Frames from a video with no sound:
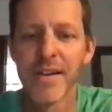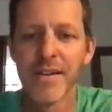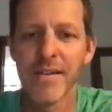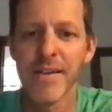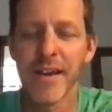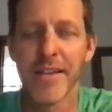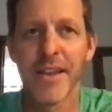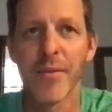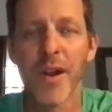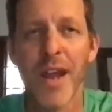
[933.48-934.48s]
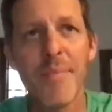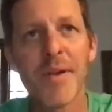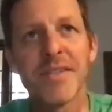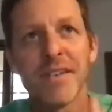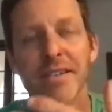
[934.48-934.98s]
And then what
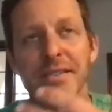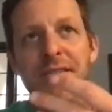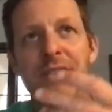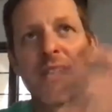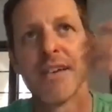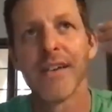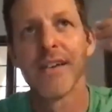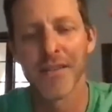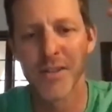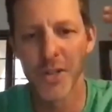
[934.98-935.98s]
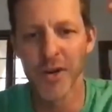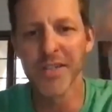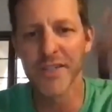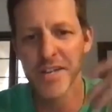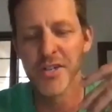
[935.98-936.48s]
happens is the
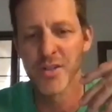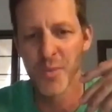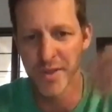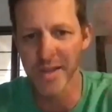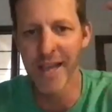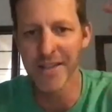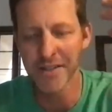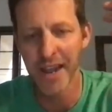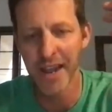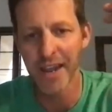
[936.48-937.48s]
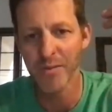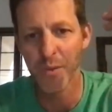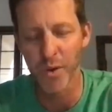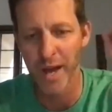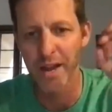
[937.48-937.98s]
jurisdictions within that state
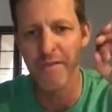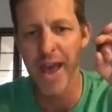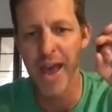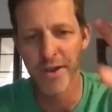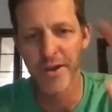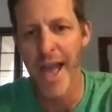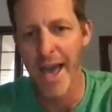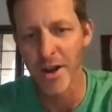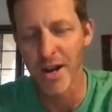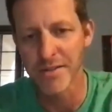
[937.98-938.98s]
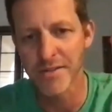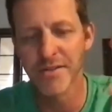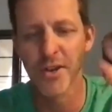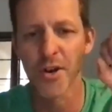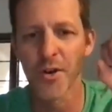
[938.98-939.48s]
will kind of have their add-ons.
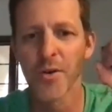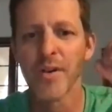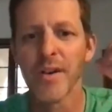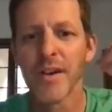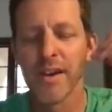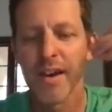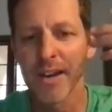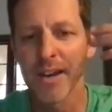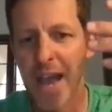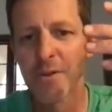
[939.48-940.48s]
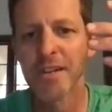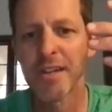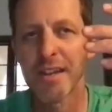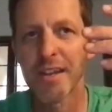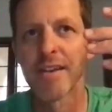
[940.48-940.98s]
So a
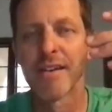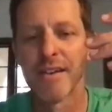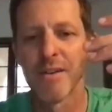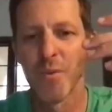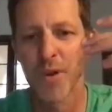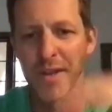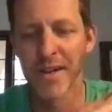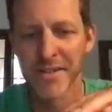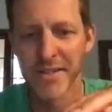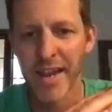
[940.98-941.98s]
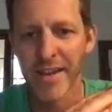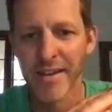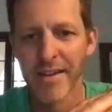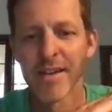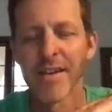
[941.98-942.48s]
county within a state
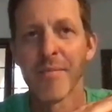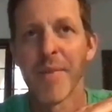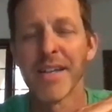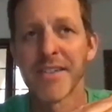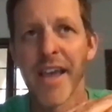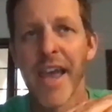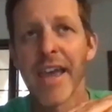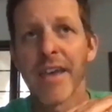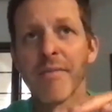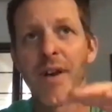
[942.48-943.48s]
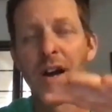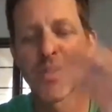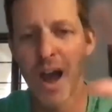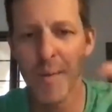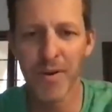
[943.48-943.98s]
might say, hey, on
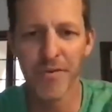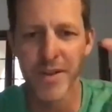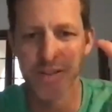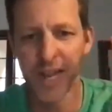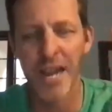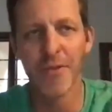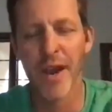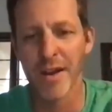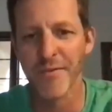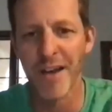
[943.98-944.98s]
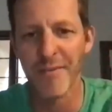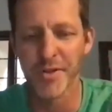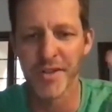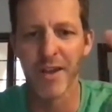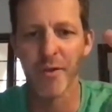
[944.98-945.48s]
top of the state rate of
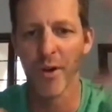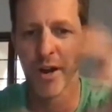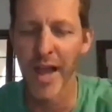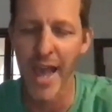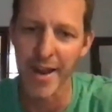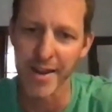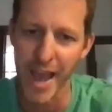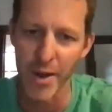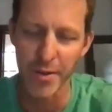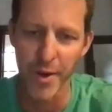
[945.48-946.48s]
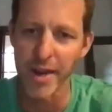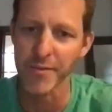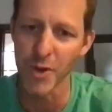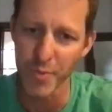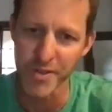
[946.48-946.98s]
5%, we're going to add a county rate of
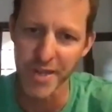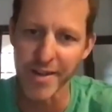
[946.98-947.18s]
2%.